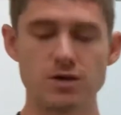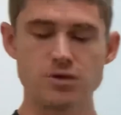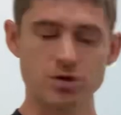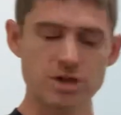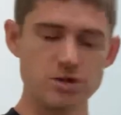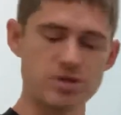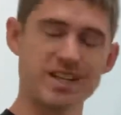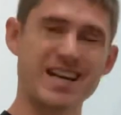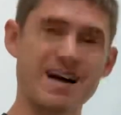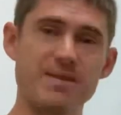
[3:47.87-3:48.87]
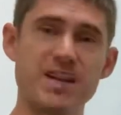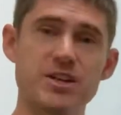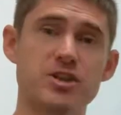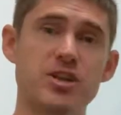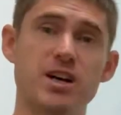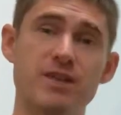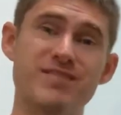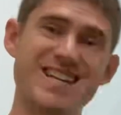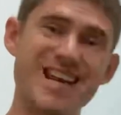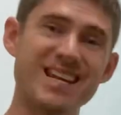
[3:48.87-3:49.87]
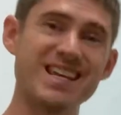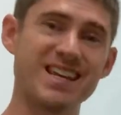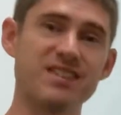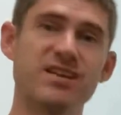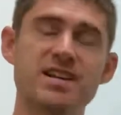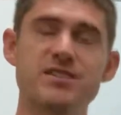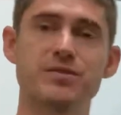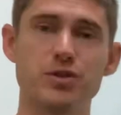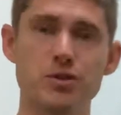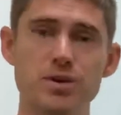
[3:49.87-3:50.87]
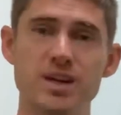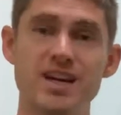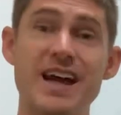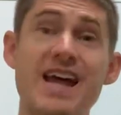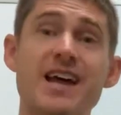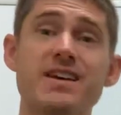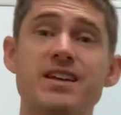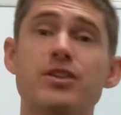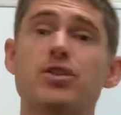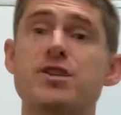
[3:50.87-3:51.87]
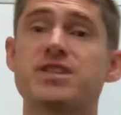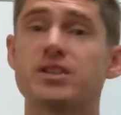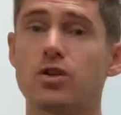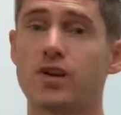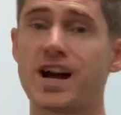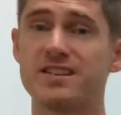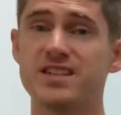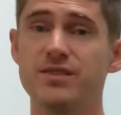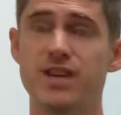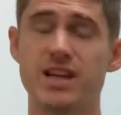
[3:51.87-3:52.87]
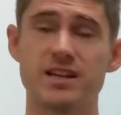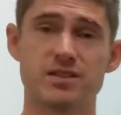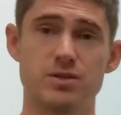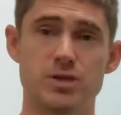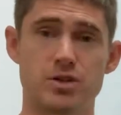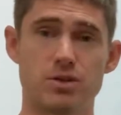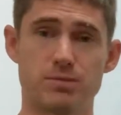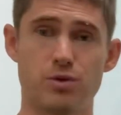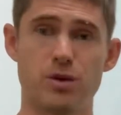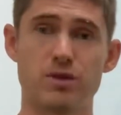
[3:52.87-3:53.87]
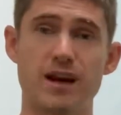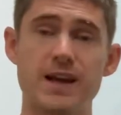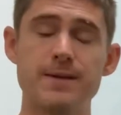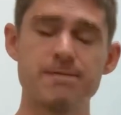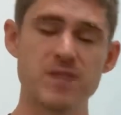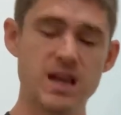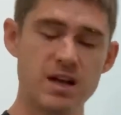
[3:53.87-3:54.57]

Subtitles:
You can use a combination of taking in less food and increasing your activity to a certain point, right?